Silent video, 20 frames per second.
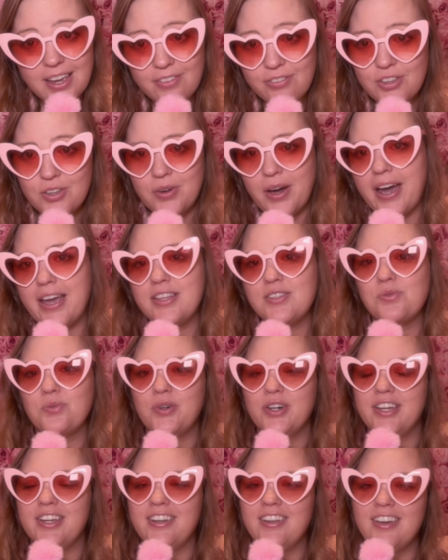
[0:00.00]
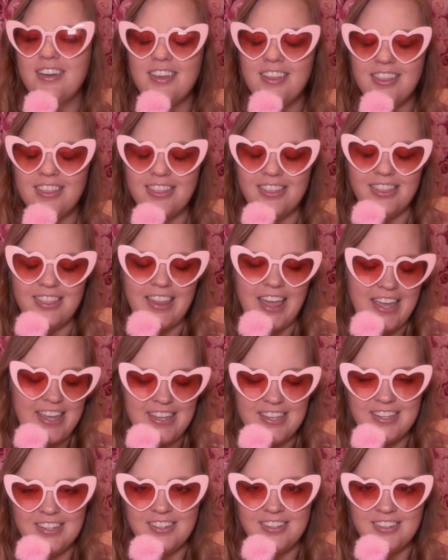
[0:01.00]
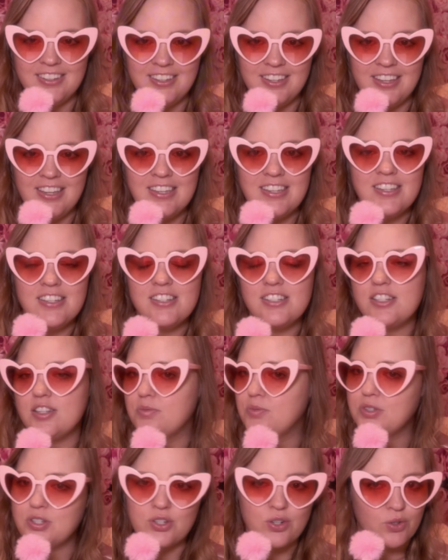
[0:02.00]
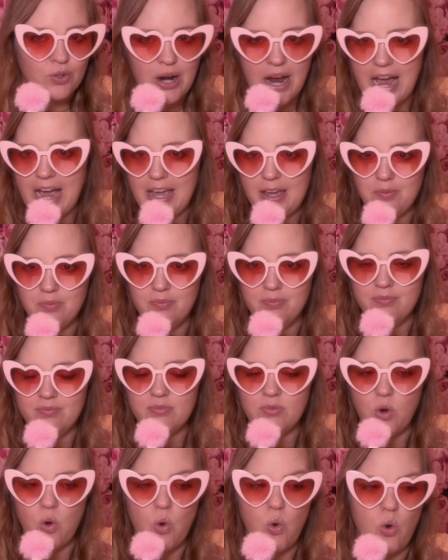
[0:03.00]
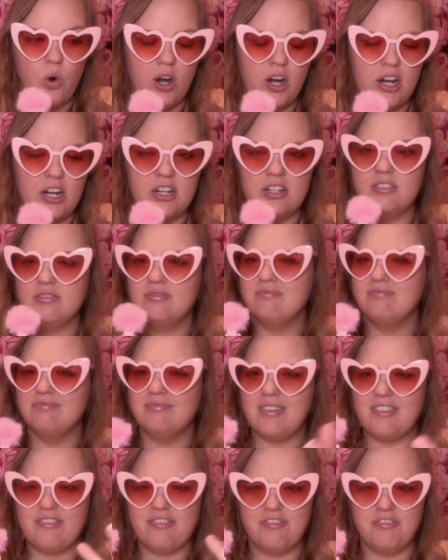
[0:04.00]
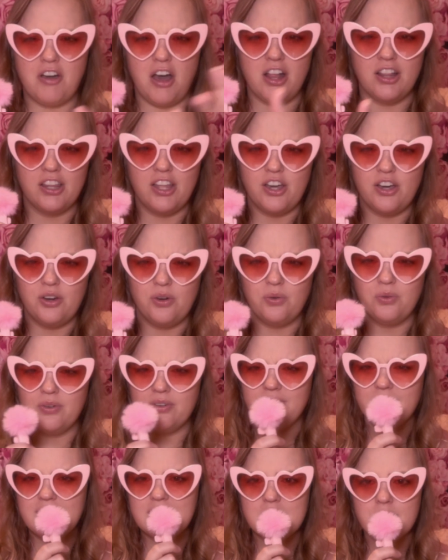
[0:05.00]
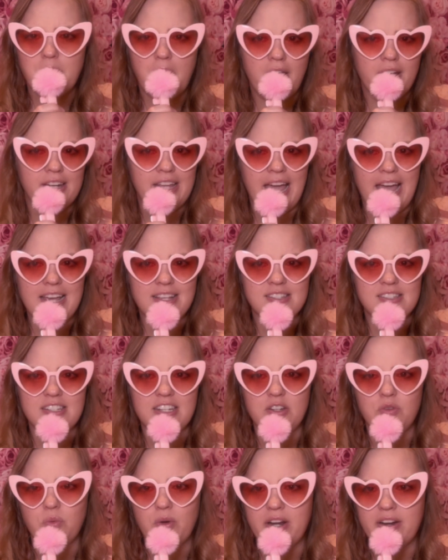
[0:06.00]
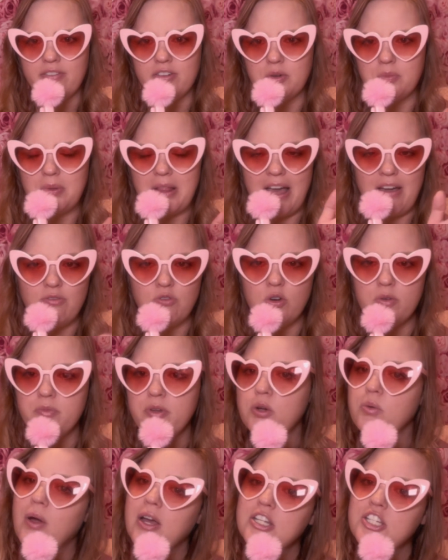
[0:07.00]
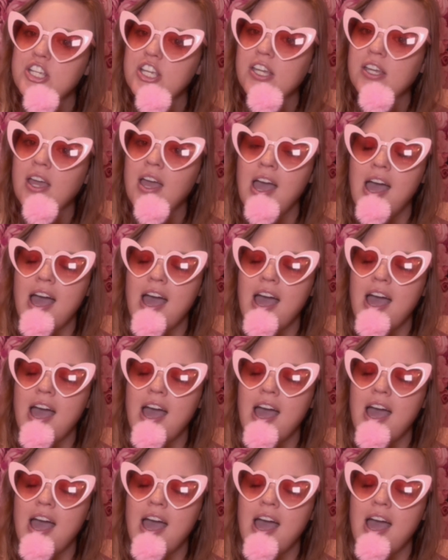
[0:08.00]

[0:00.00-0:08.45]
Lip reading: if you guys would like, subscribe, or follow this podcast in whatever platform you're watching.